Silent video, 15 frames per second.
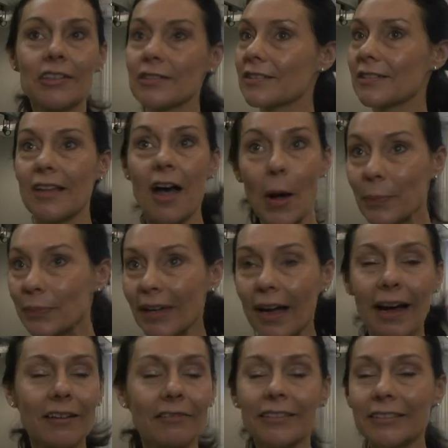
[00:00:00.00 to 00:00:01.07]
just stopped.
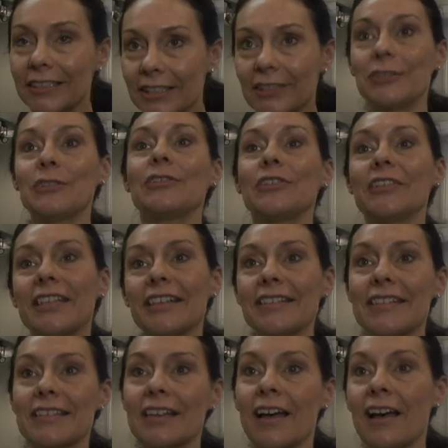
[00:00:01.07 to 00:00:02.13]
I wanted to do
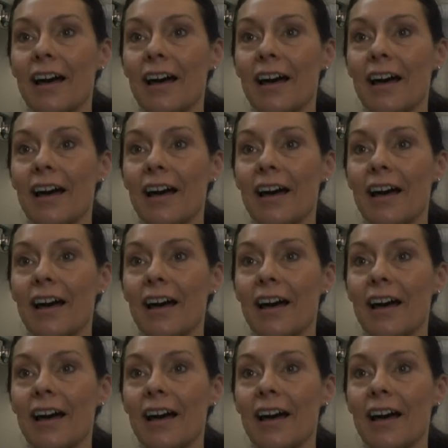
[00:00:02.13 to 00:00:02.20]
this.